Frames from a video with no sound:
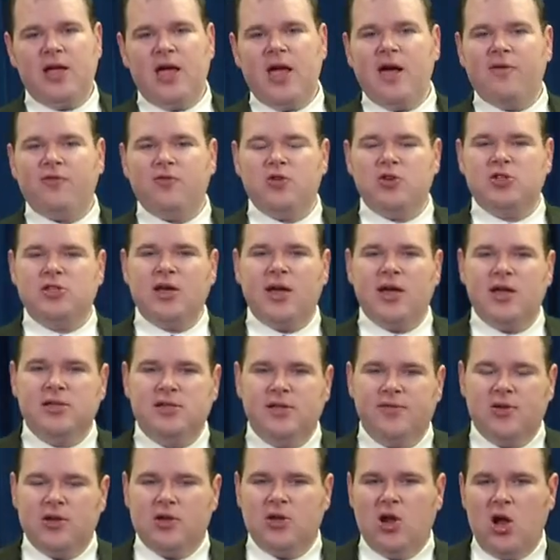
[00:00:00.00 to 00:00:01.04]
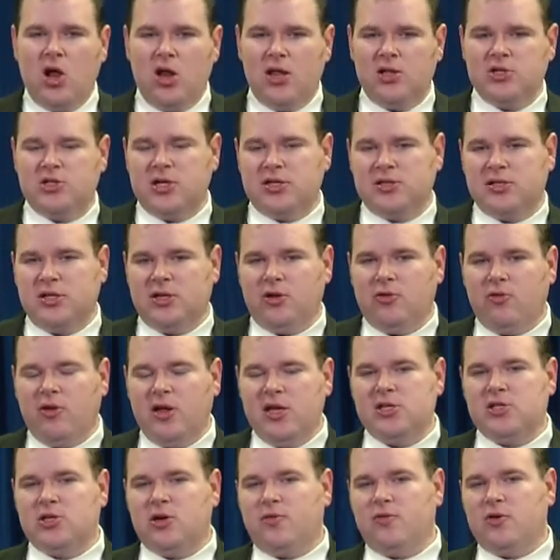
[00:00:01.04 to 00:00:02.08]
after scientific knowledge has
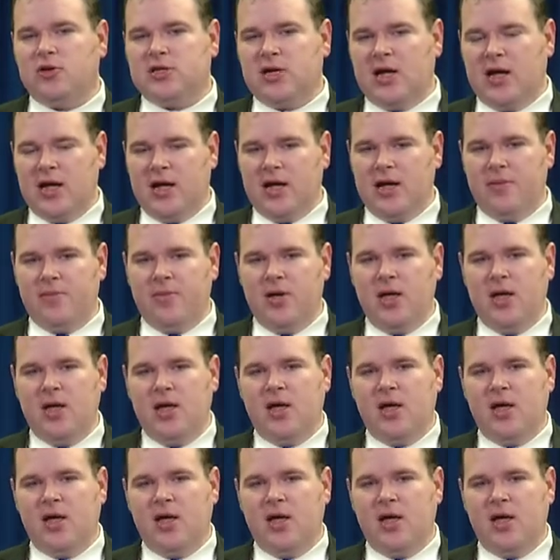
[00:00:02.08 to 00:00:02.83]
increased over time,